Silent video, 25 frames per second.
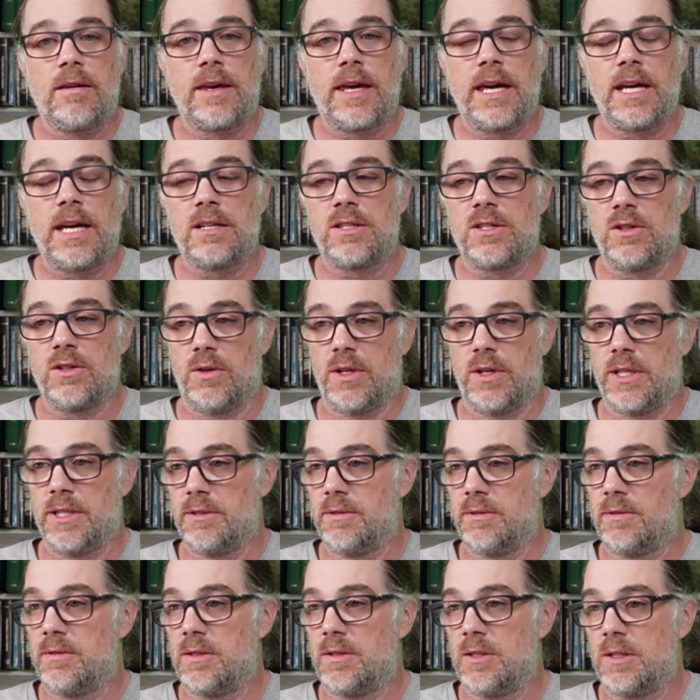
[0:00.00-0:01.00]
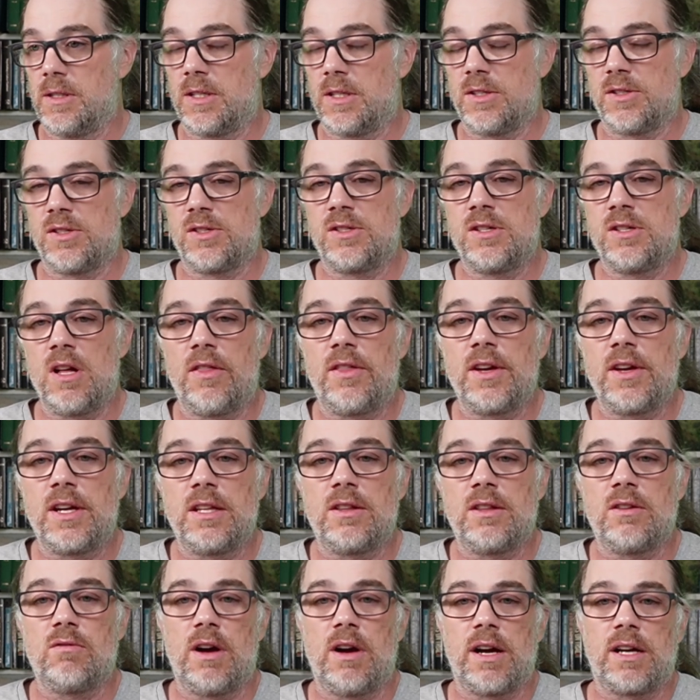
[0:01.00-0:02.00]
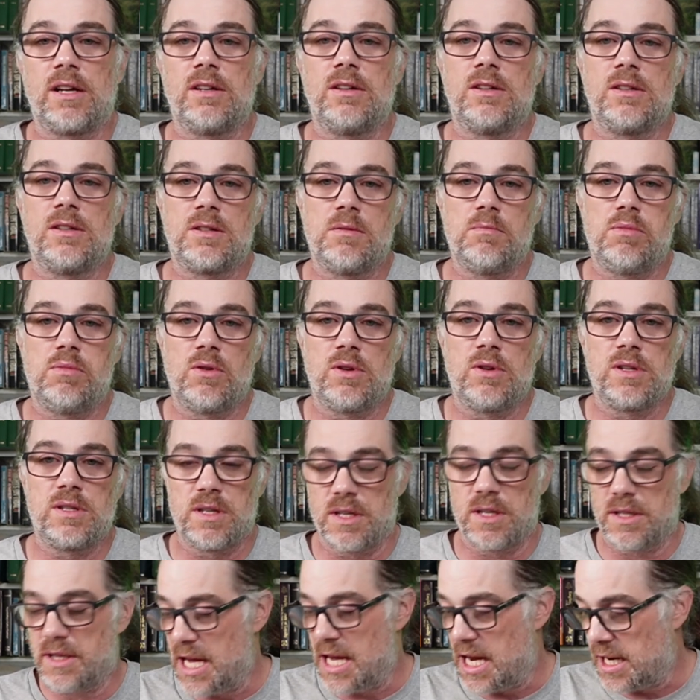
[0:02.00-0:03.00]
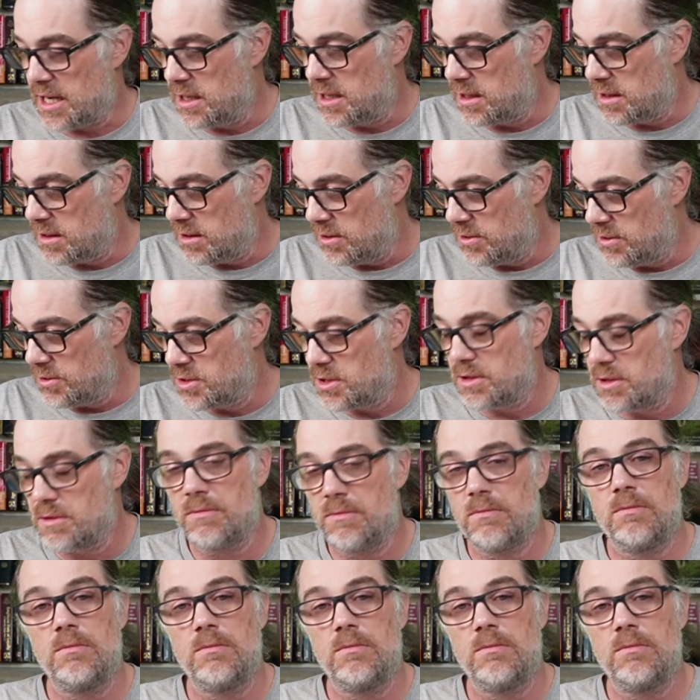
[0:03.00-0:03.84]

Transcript: Can't do it because there's nothing in the record to support that conclusion.